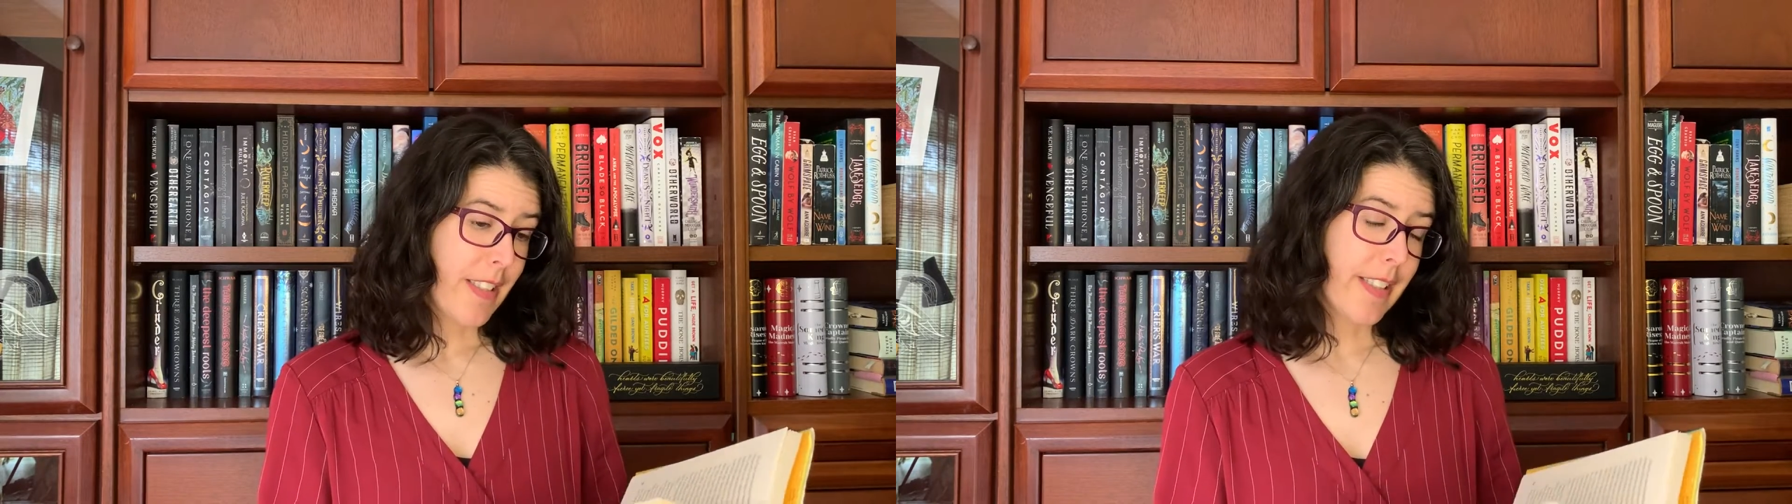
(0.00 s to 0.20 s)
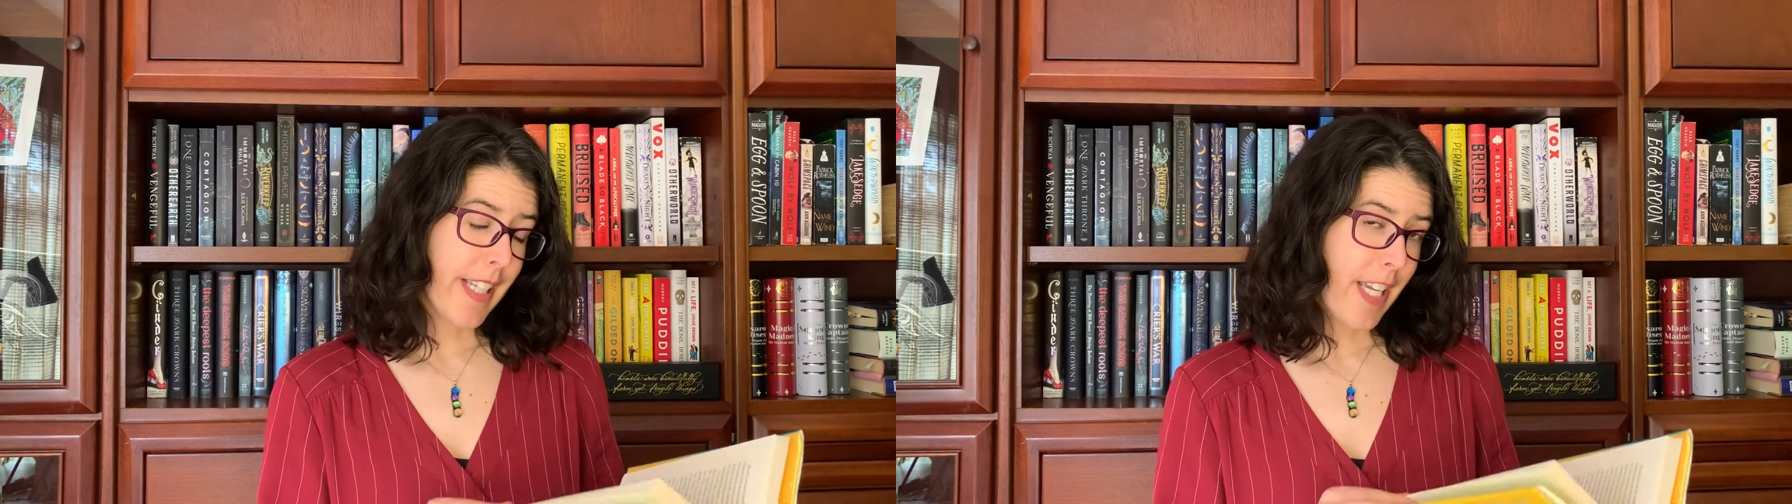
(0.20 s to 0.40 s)

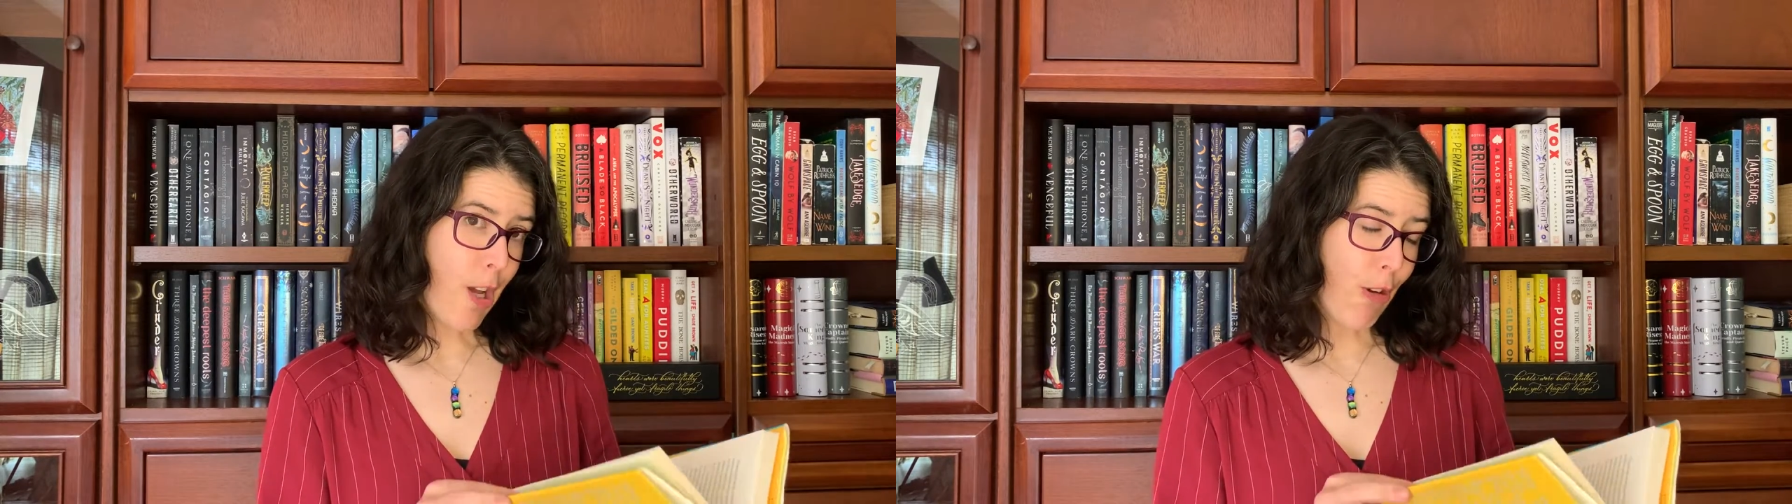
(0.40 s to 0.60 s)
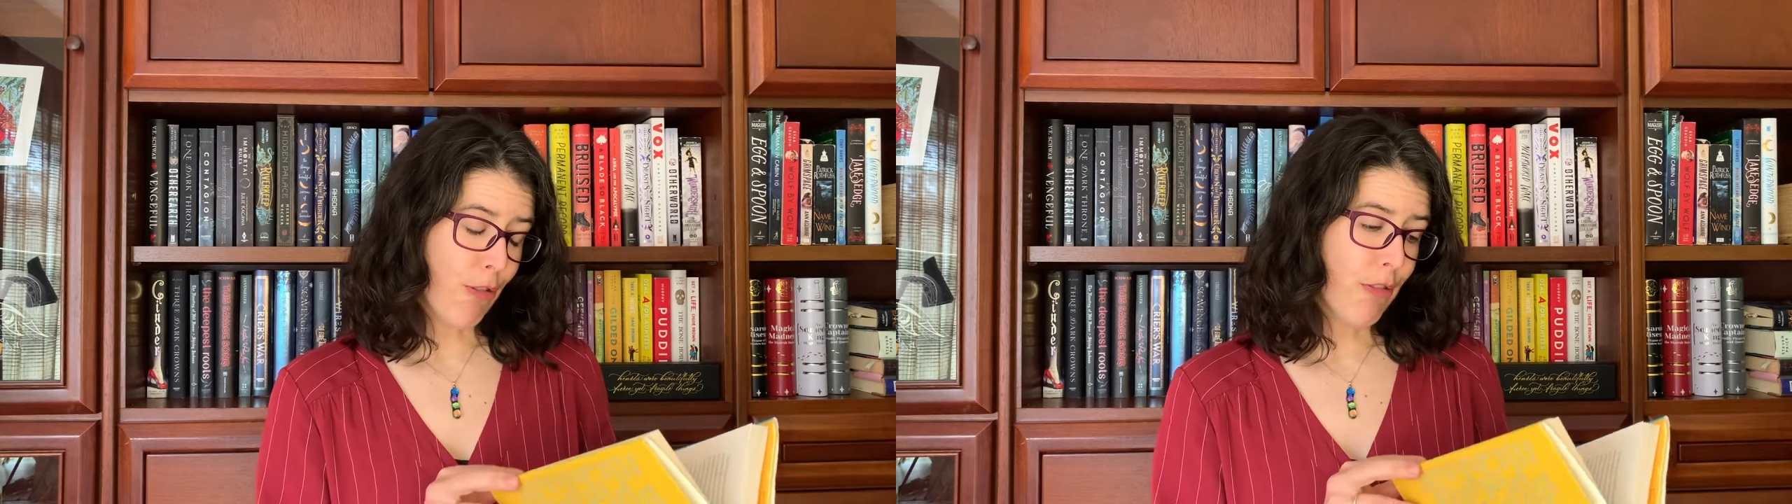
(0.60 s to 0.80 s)

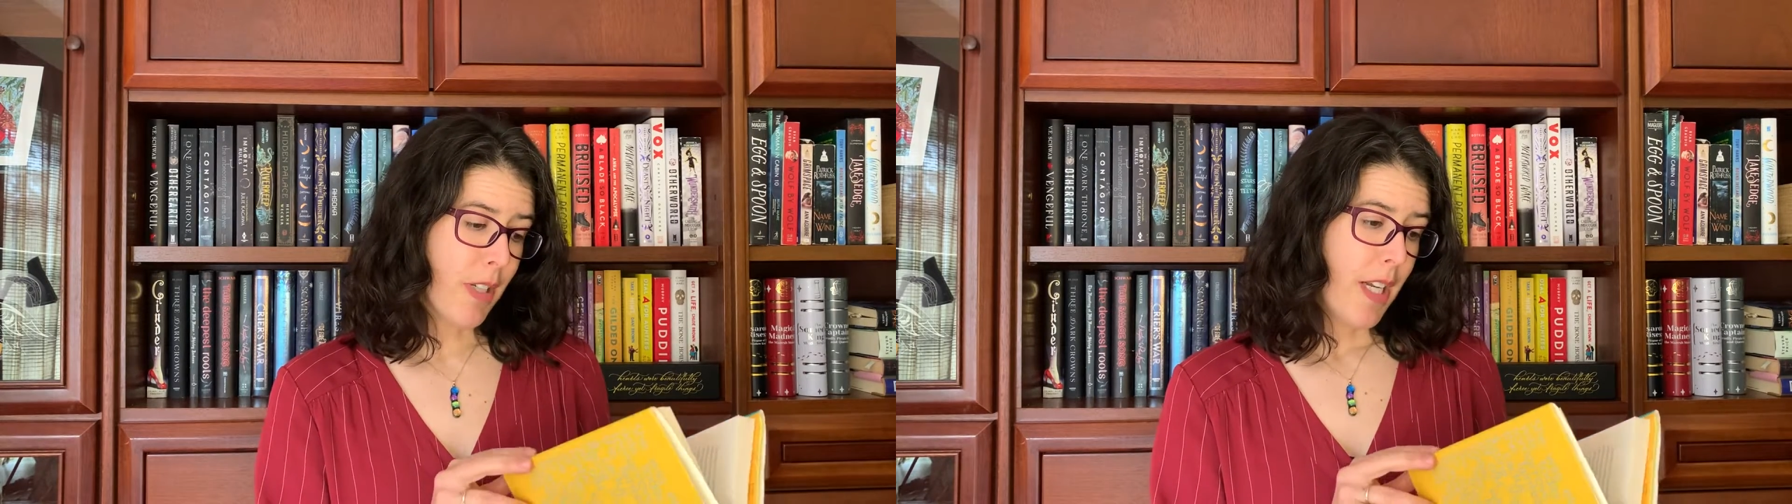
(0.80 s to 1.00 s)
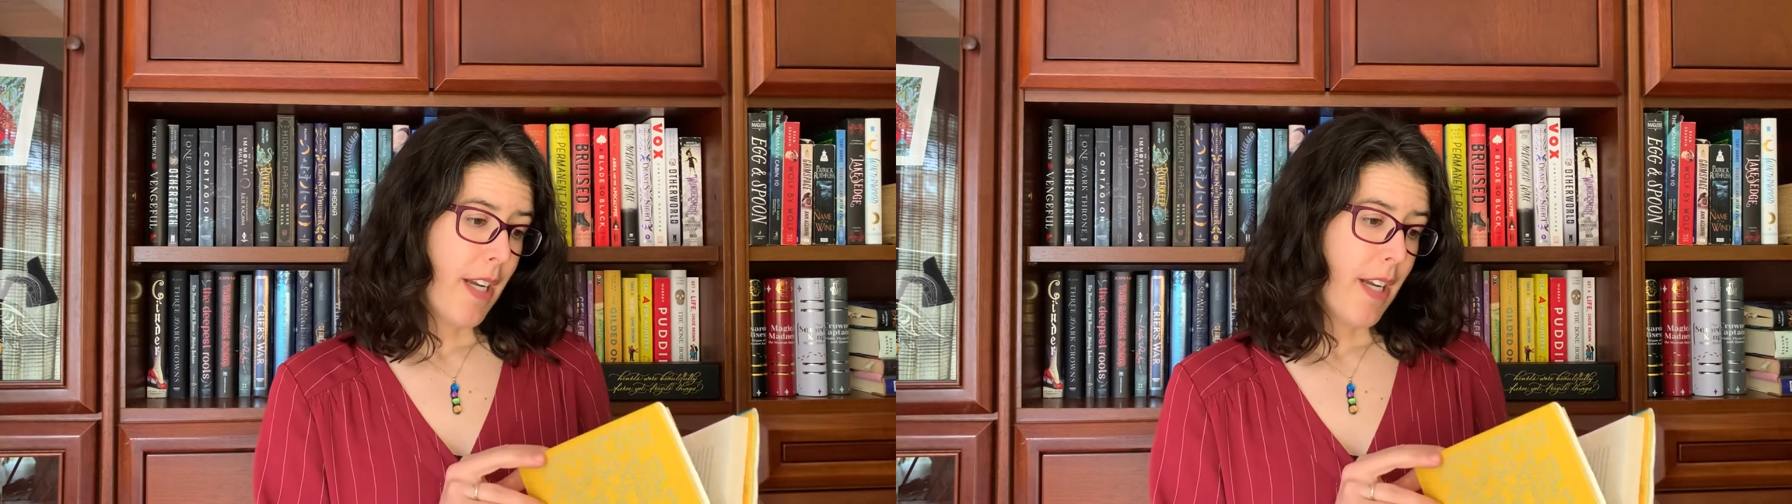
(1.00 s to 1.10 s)
Leo,